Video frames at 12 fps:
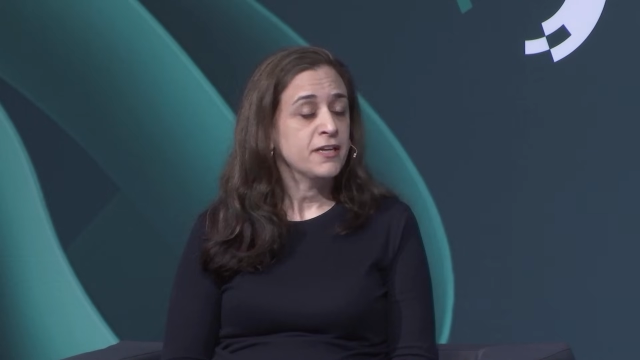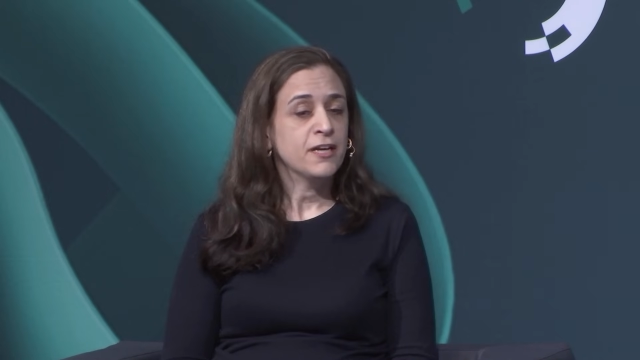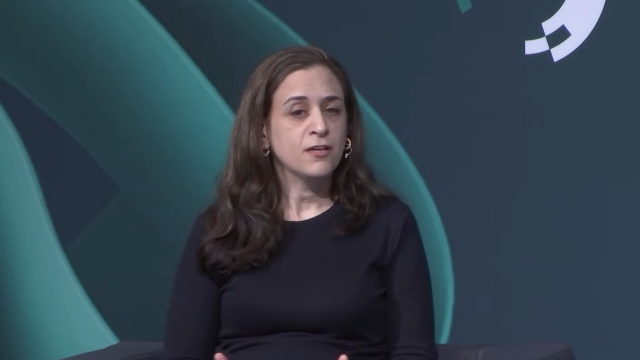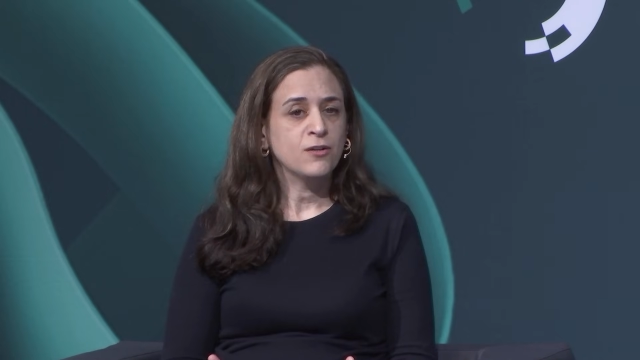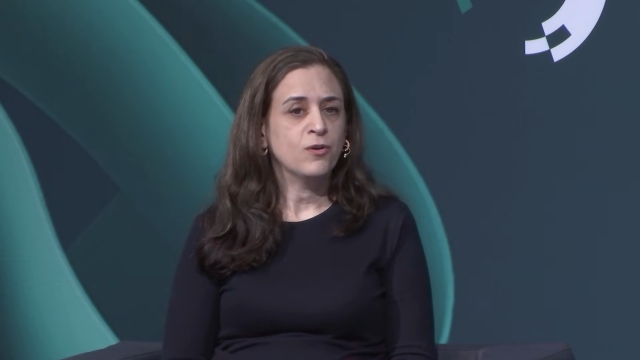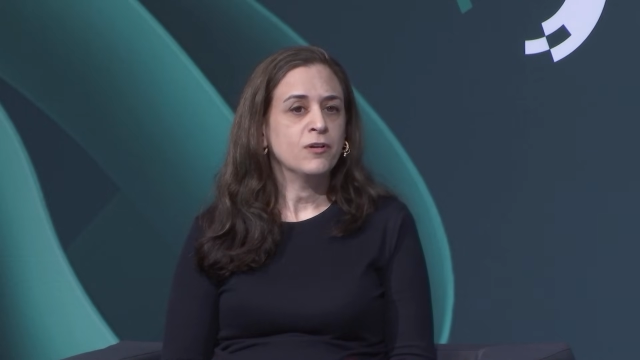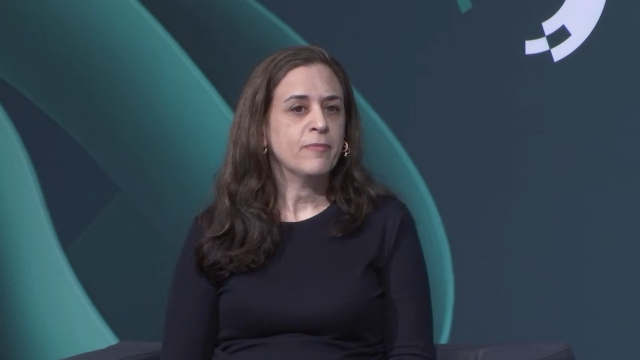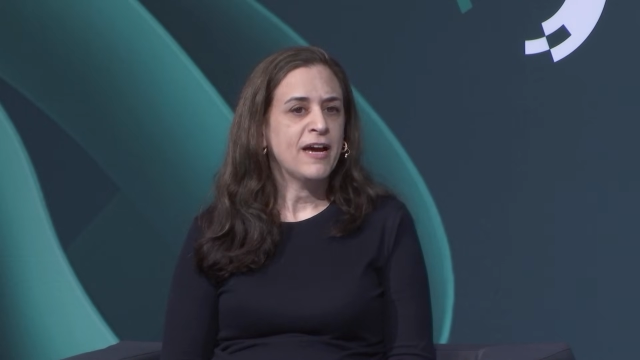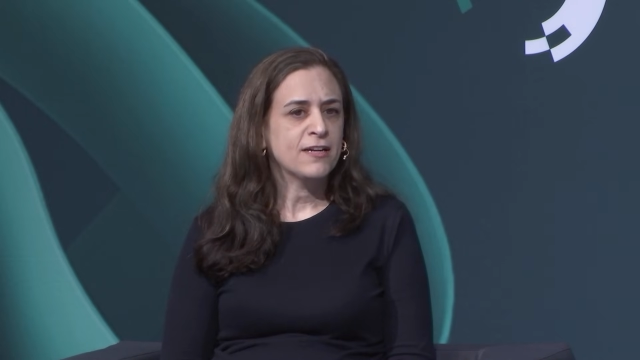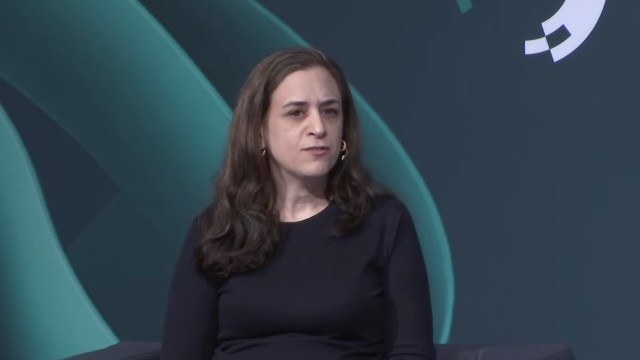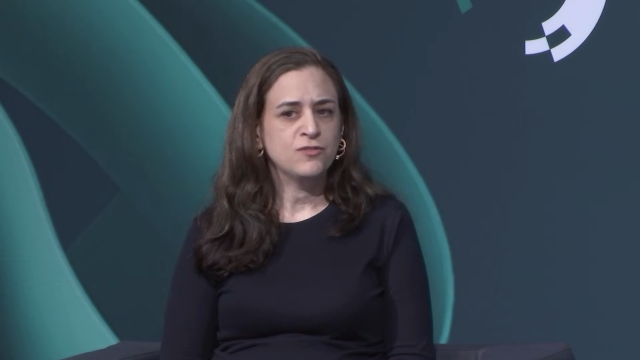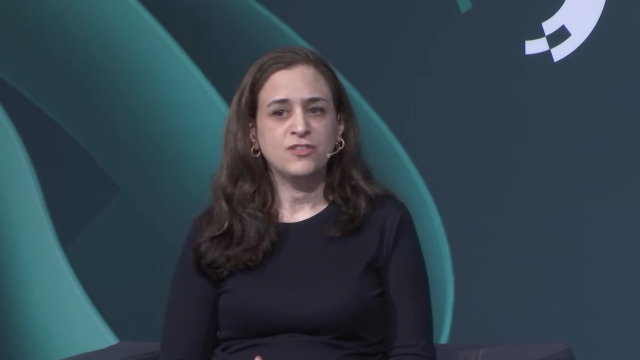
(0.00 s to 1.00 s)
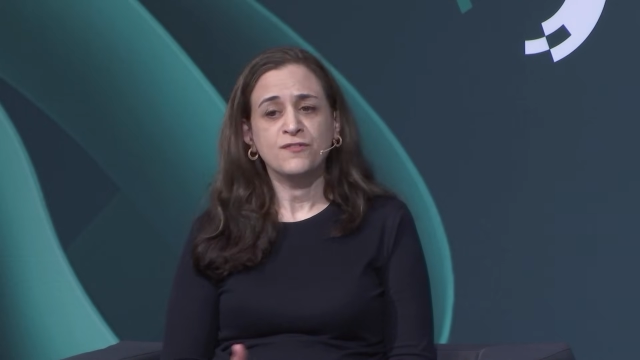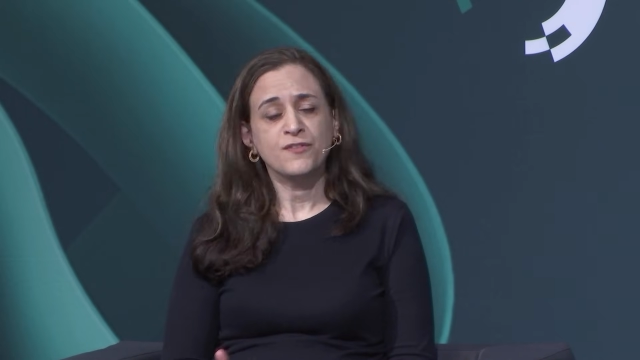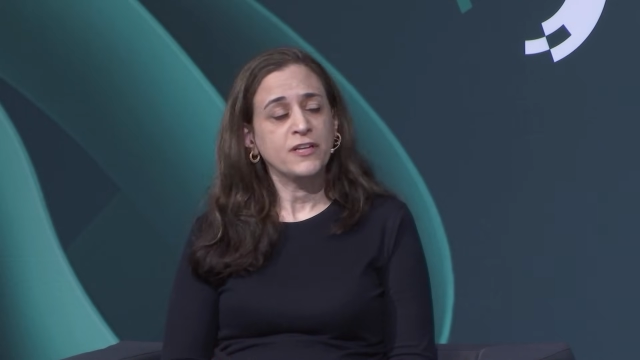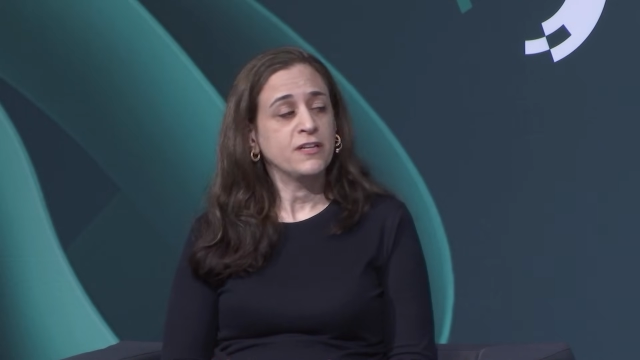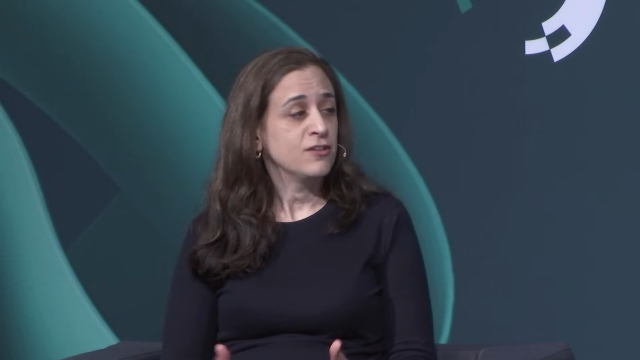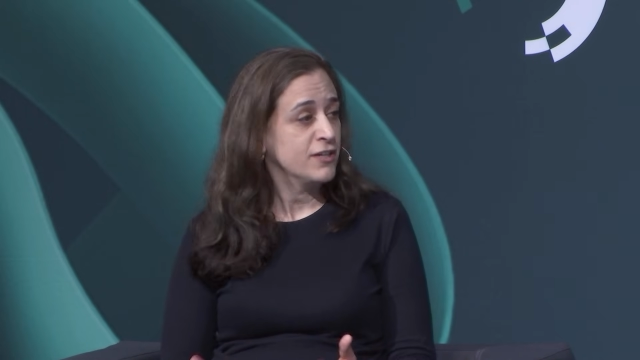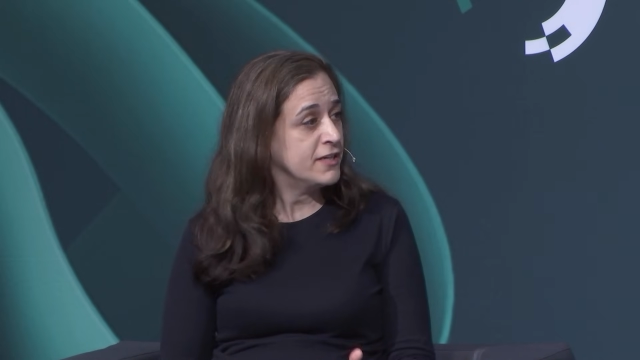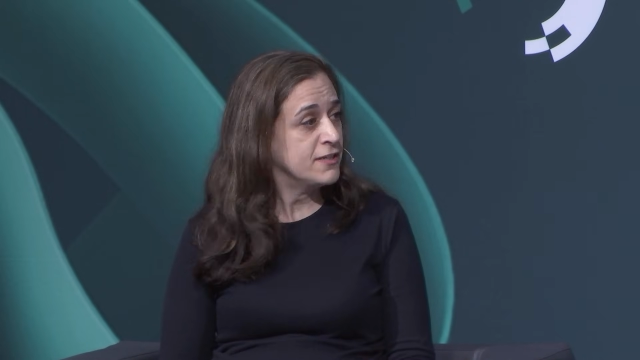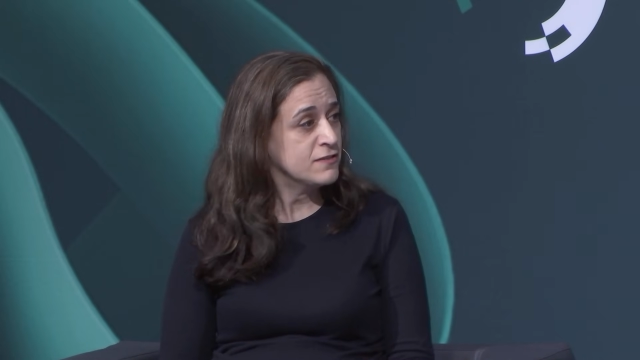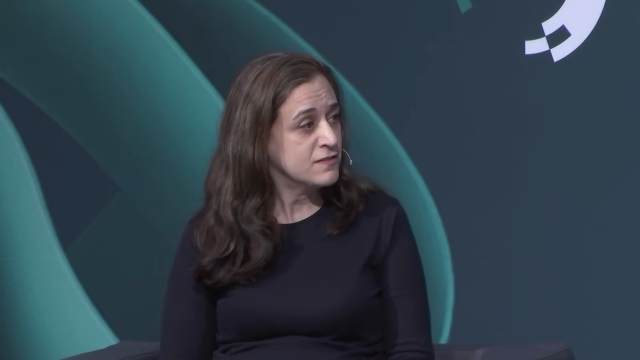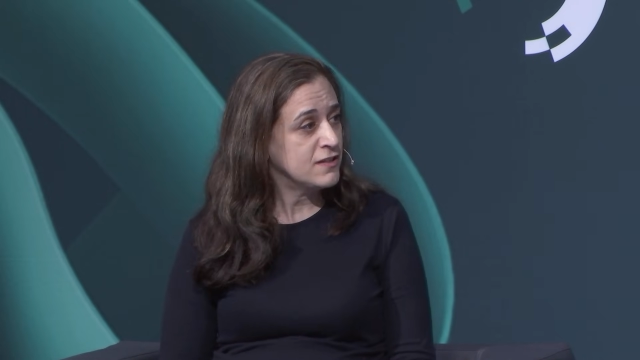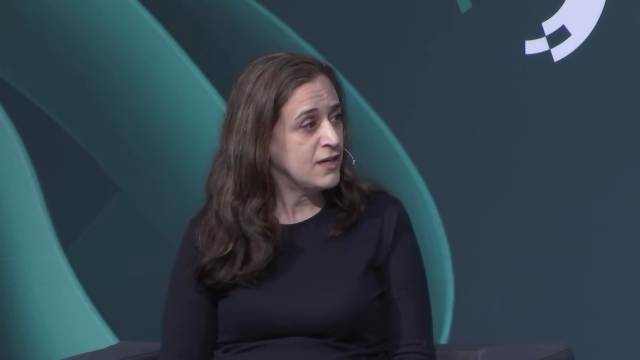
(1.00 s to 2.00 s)
again, going back to different
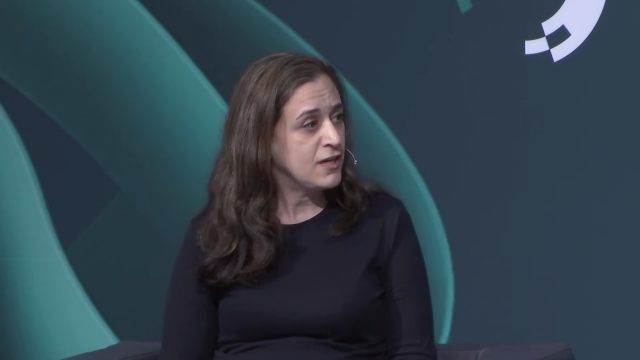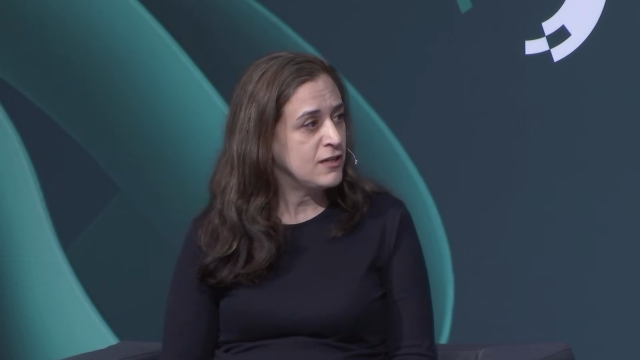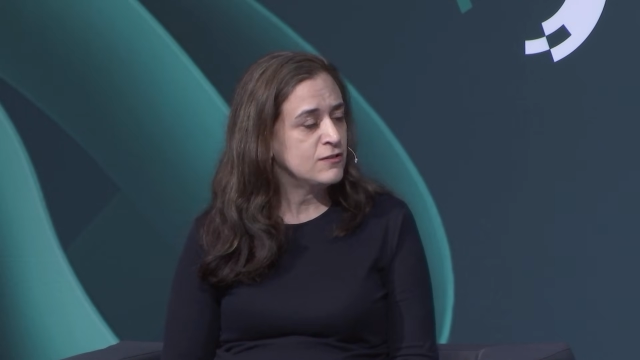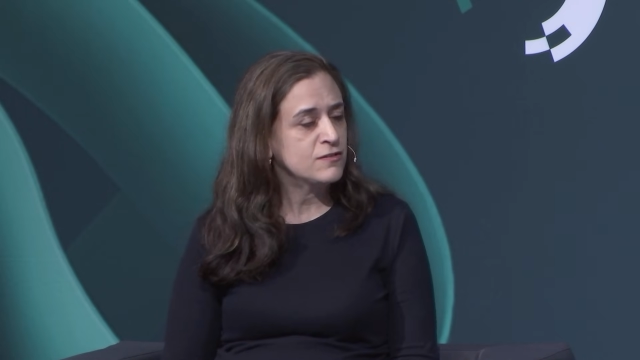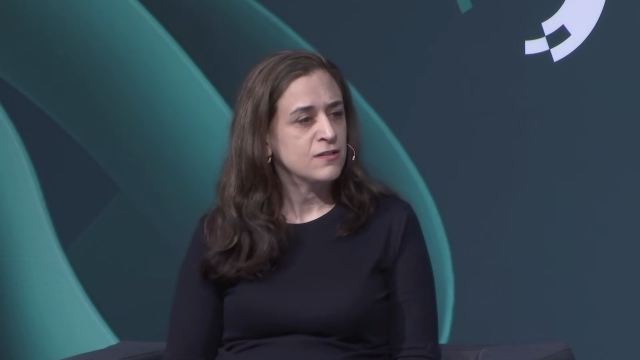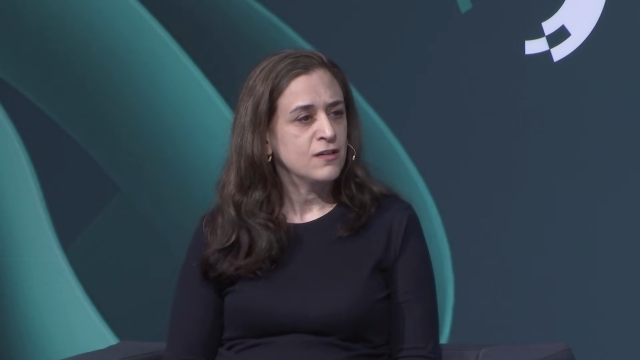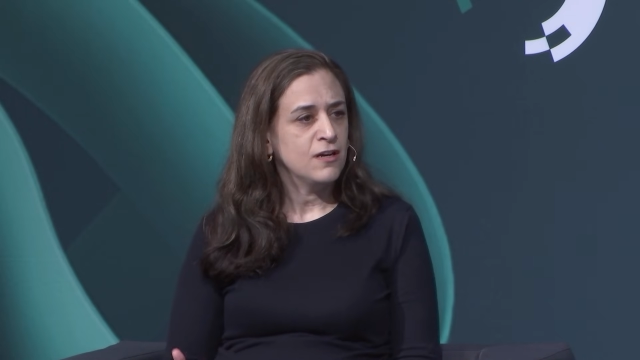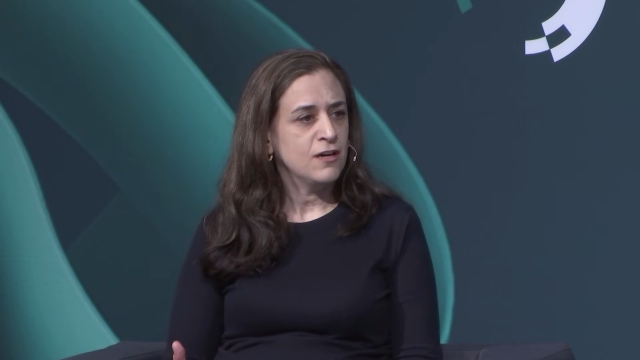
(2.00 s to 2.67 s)
learning styles,